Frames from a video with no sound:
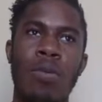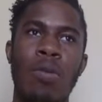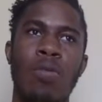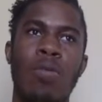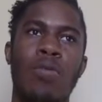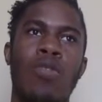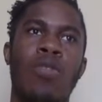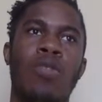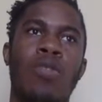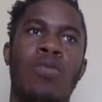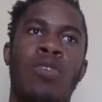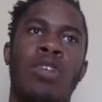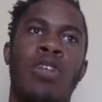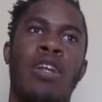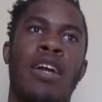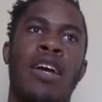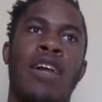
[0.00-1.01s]
people don't
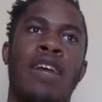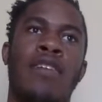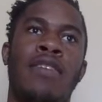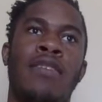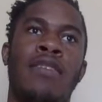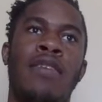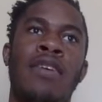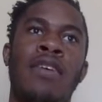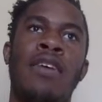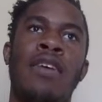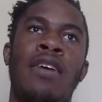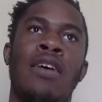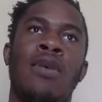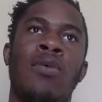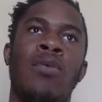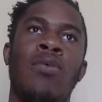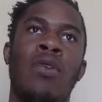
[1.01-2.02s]
realize
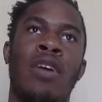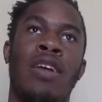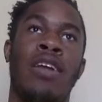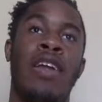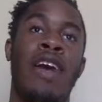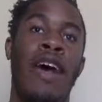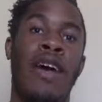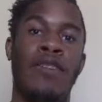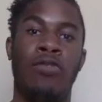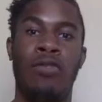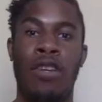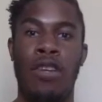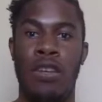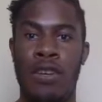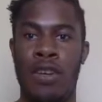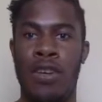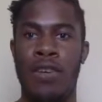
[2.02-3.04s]
what it
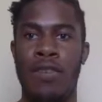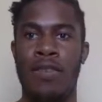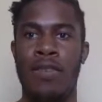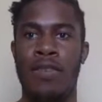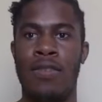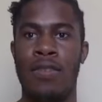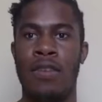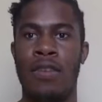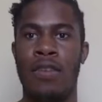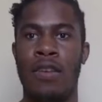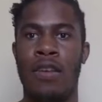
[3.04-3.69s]
actually does.